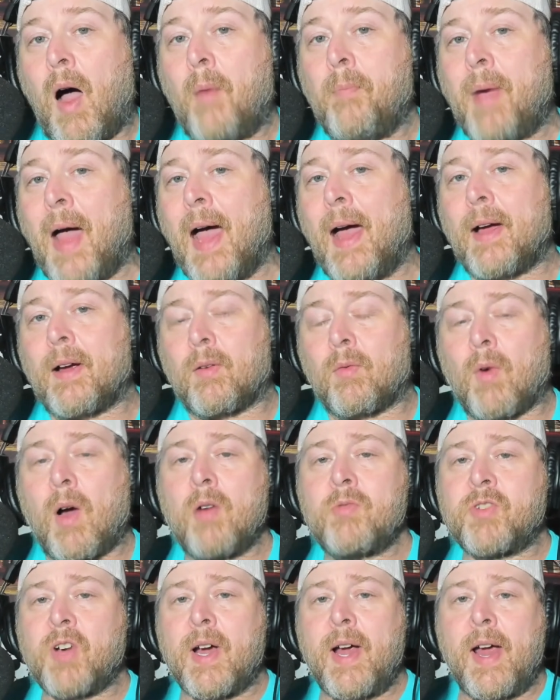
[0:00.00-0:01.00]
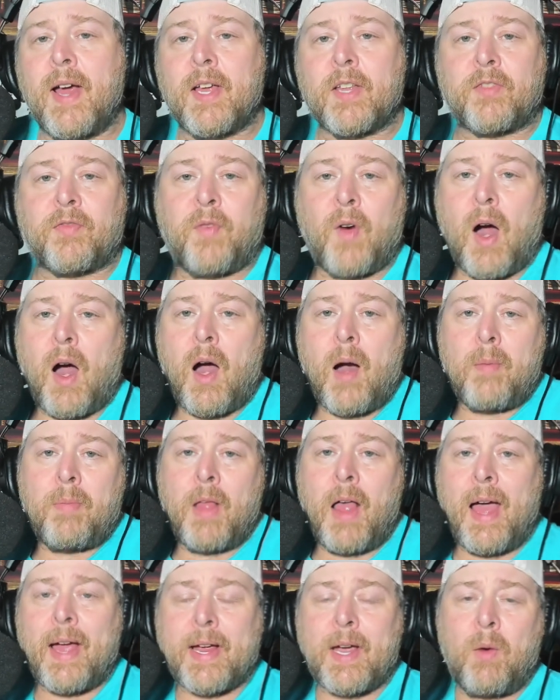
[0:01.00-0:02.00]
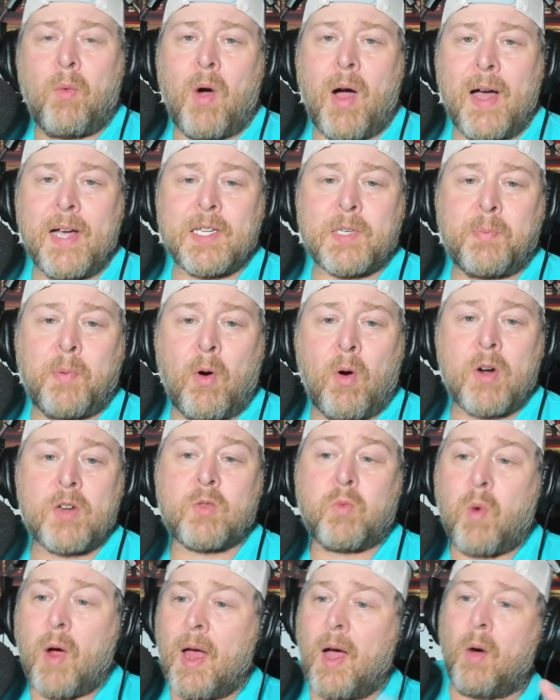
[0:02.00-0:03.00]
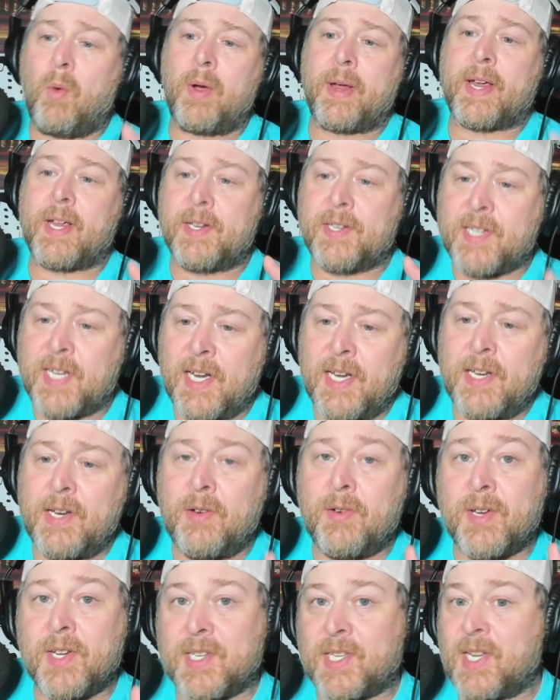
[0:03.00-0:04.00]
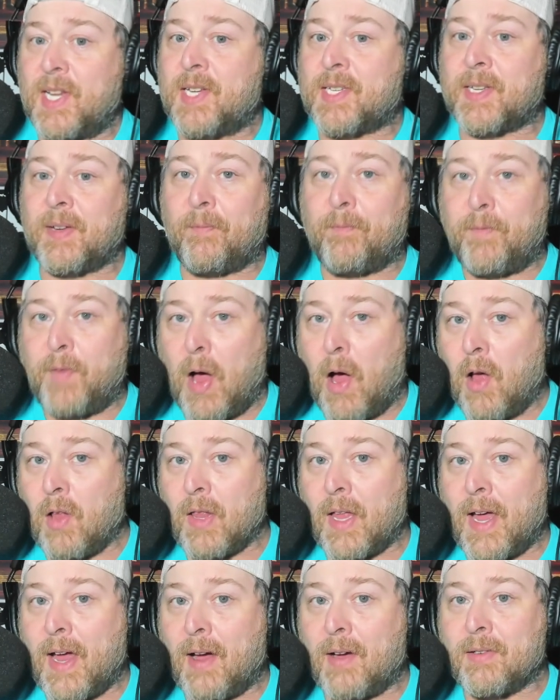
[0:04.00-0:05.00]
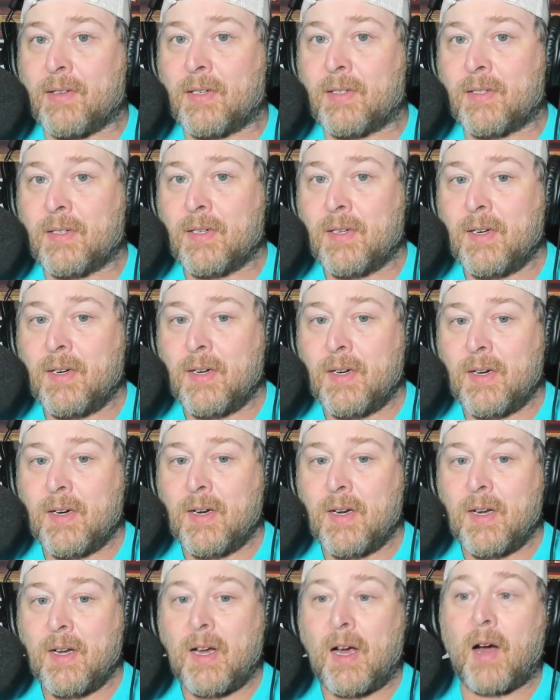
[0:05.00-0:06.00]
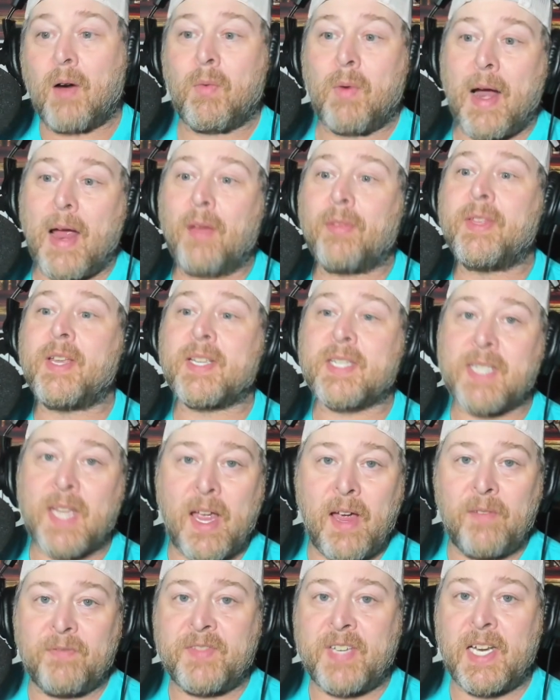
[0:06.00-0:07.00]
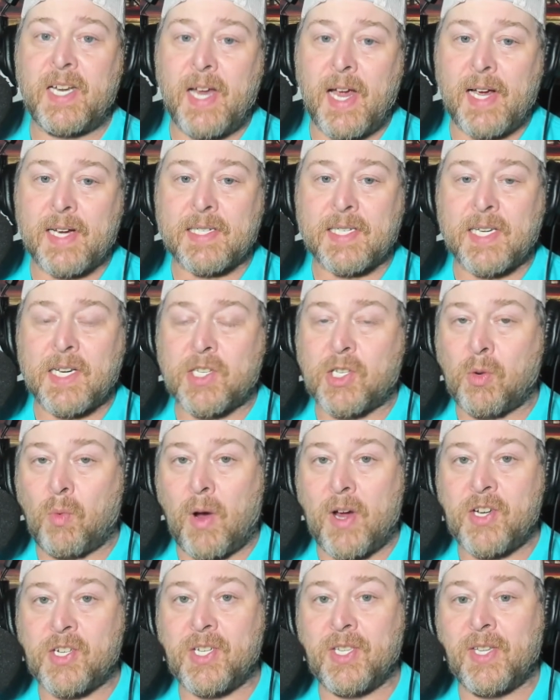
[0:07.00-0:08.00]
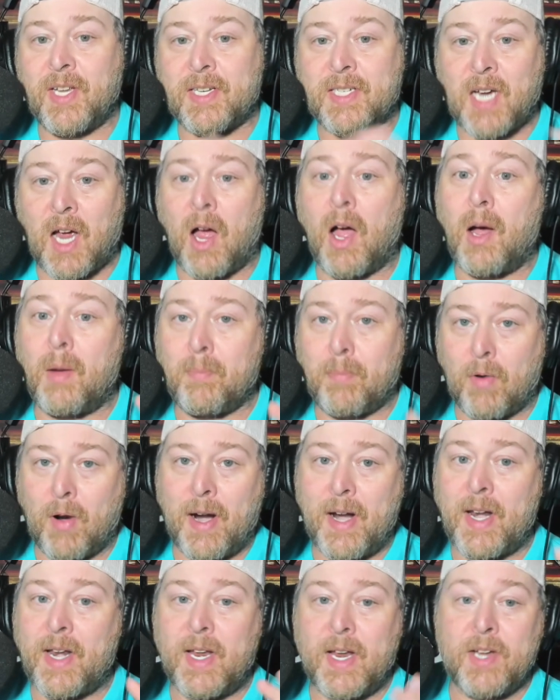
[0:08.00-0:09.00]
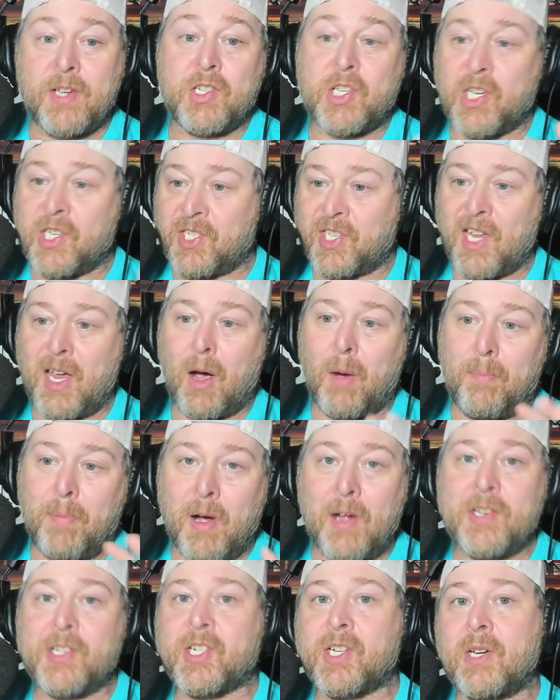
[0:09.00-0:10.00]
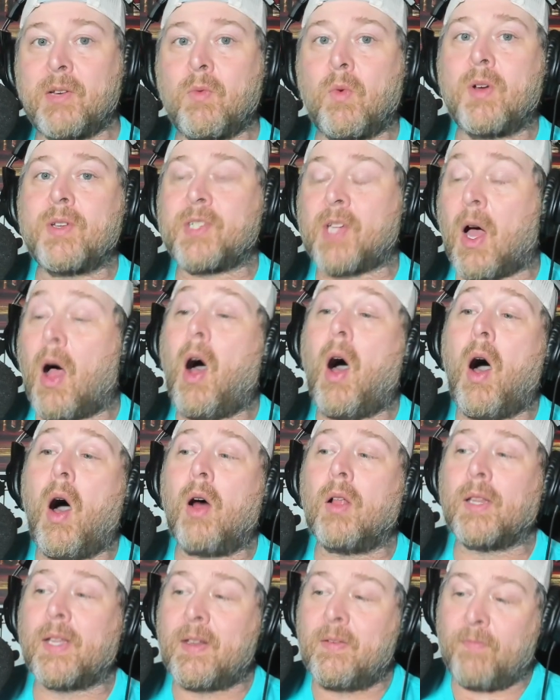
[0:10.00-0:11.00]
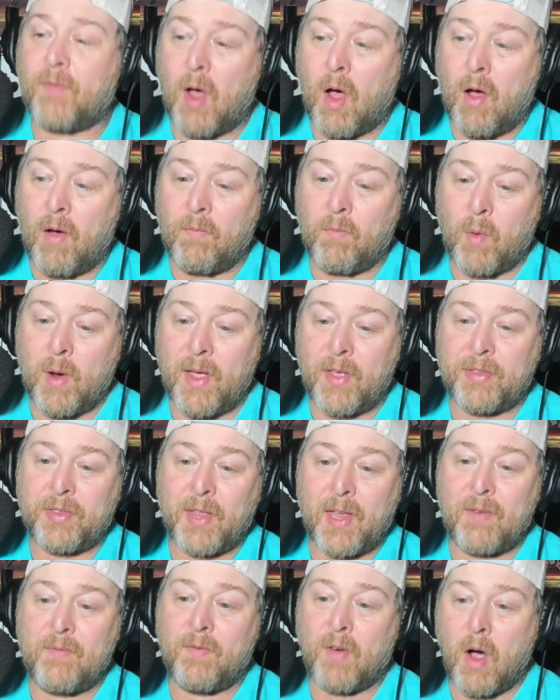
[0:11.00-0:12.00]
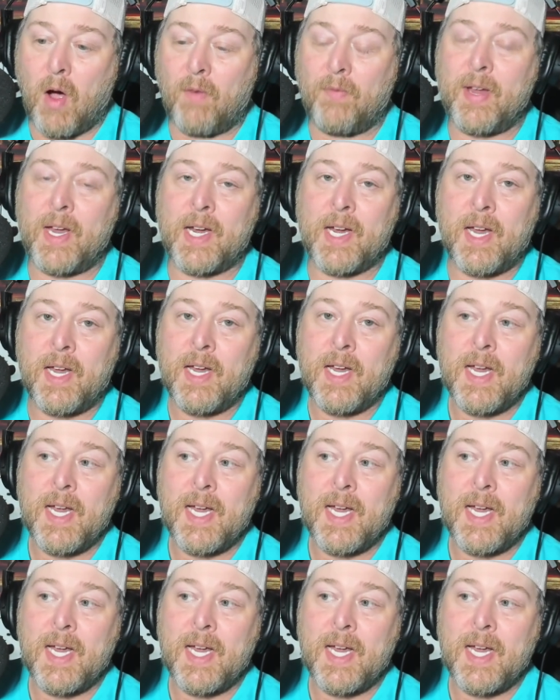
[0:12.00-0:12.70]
I'm back. Rodriguez for Black and White Sports. Well, we continue to see some fallout around this FTX situation that Tom Brady and Gisele Bündchen was all involved with, involving